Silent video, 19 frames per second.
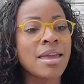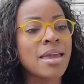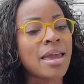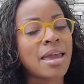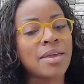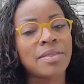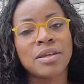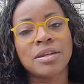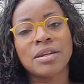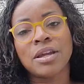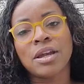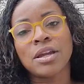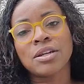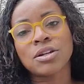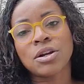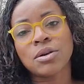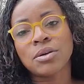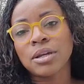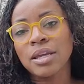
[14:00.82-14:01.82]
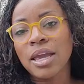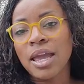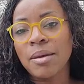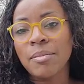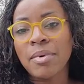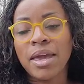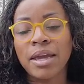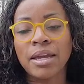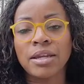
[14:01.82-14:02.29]
And then the attorney came
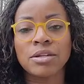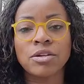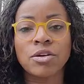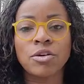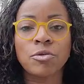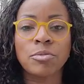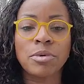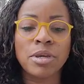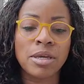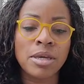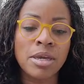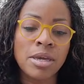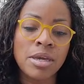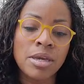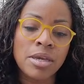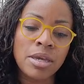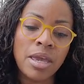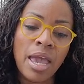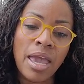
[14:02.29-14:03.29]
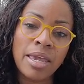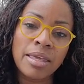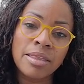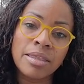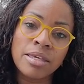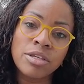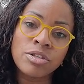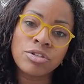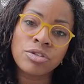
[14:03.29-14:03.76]
back and told me, hey,
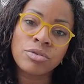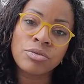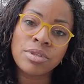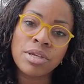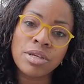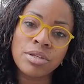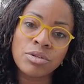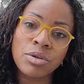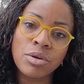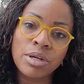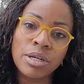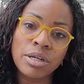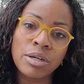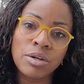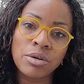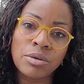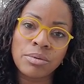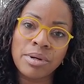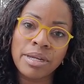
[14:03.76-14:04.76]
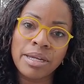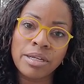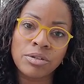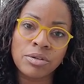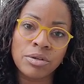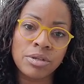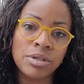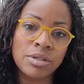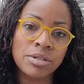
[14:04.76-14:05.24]
these two things are incorrect,
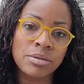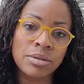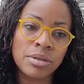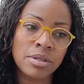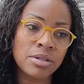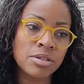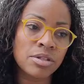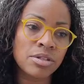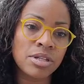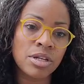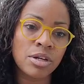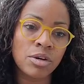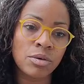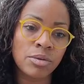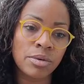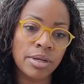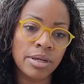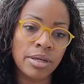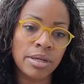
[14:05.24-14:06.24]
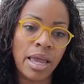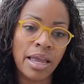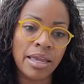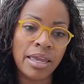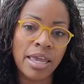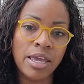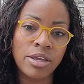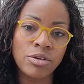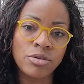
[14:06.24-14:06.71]
or this is incorrect. I
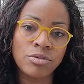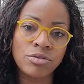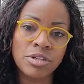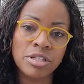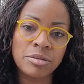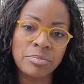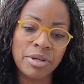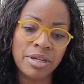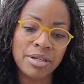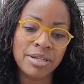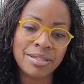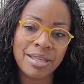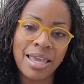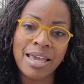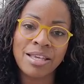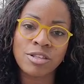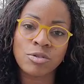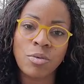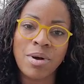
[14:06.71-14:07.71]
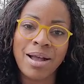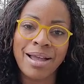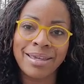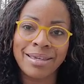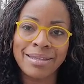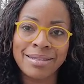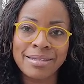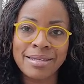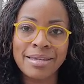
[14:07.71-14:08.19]
can't use this because X, Y,
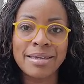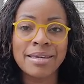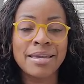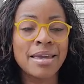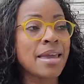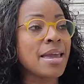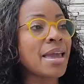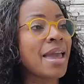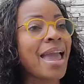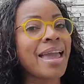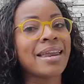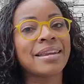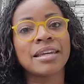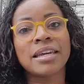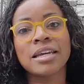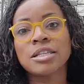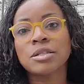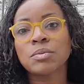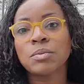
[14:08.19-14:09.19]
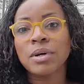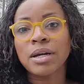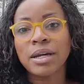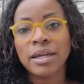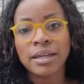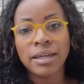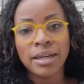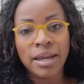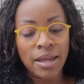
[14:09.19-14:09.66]
and Z. And guess
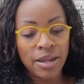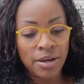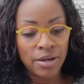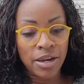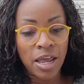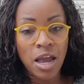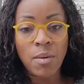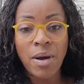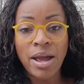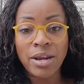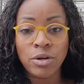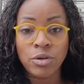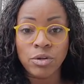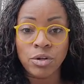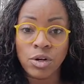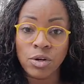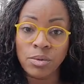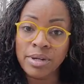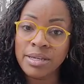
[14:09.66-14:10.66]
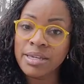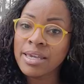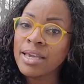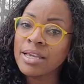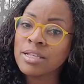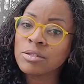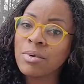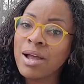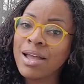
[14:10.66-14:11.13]
what? Now I know the correct
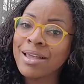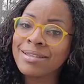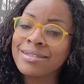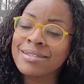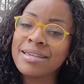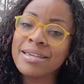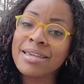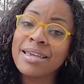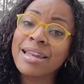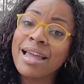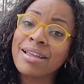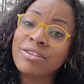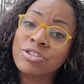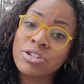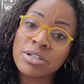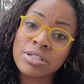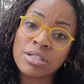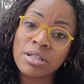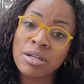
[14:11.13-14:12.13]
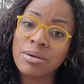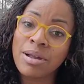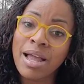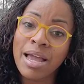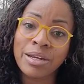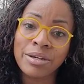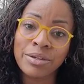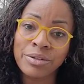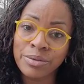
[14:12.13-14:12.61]
X, Y, and Z, and I just learned
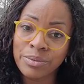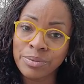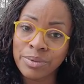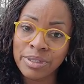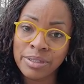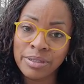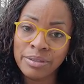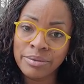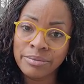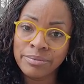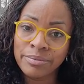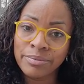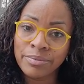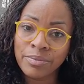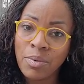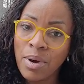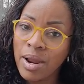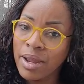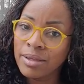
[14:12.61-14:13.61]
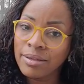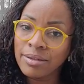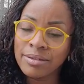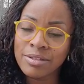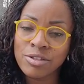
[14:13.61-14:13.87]
how to do it, right?